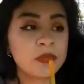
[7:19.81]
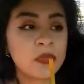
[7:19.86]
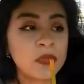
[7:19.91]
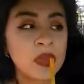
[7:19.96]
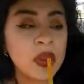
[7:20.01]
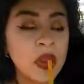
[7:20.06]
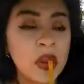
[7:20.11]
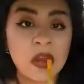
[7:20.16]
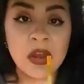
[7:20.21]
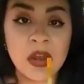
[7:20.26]
has you
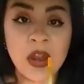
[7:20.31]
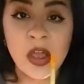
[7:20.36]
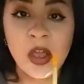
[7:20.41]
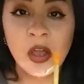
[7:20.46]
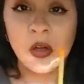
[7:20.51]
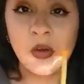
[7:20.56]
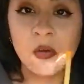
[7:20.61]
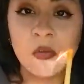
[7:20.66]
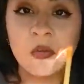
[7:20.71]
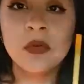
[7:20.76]
now, with the
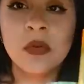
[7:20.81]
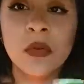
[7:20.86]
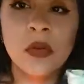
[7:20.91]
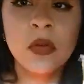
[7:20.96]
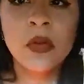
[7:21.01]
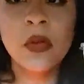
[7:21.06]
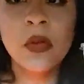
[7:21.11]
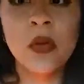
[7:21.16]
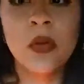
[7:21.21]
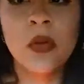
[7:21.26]
Pepsi
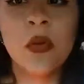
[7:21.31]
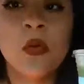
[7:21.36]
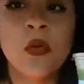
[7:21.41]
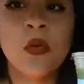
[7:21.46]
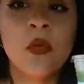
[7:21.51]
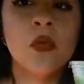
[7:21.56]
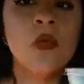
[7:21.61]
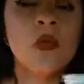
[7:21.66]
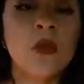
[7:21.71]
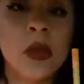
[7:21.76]
emoji that
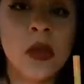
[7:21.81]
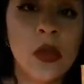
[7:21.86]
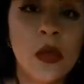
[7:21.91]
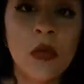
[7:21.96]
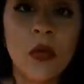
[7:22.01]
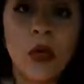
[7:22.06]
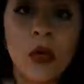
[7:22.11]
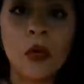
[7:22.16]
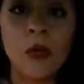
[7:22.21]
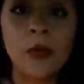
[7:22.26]
says just
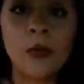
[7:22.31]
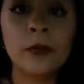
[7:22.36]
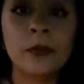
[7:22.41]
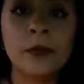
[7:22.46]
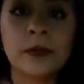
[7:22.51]
the right